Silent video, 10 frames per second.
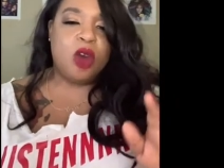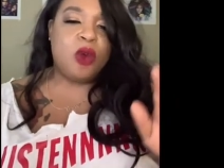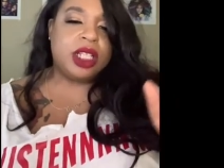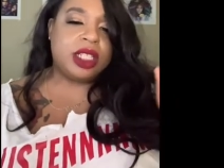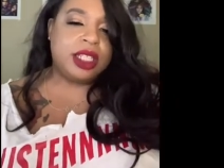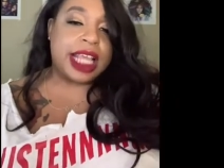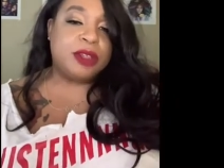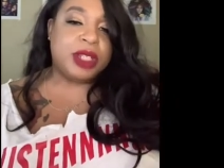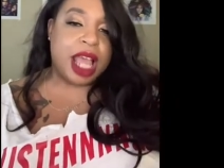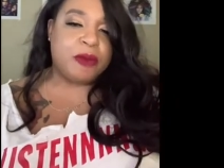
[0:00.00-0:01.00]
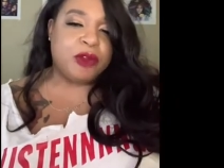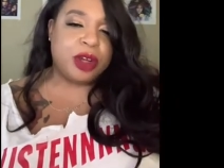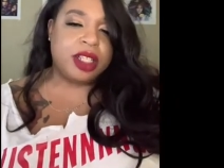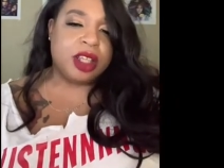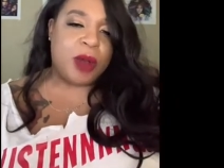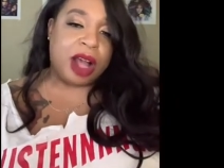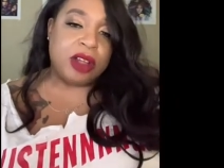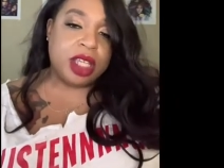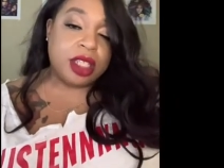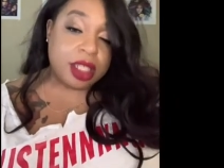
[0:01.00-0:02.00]
Well, that's what time friends go out.
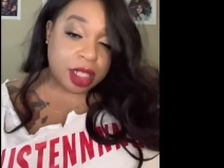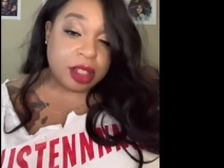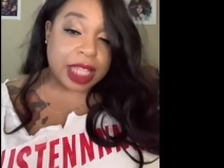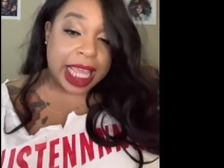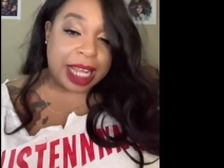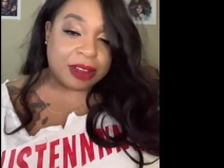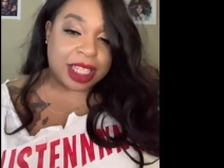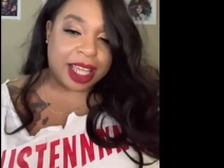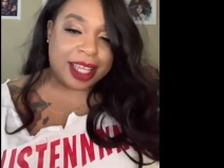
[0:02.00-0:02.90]
Still light outside.